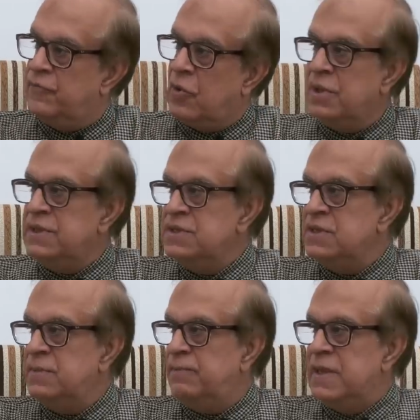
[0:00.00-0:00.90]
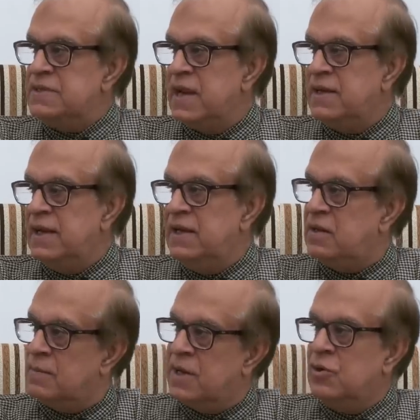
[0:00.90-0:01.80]
All these in place like Delhi
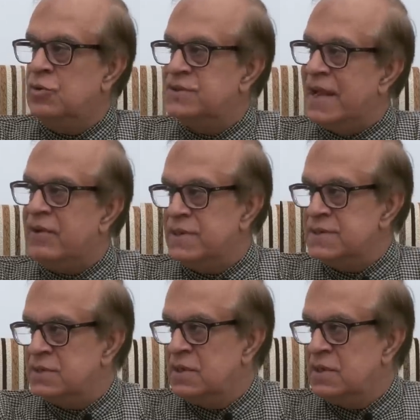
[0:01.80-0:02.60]
command good salaries.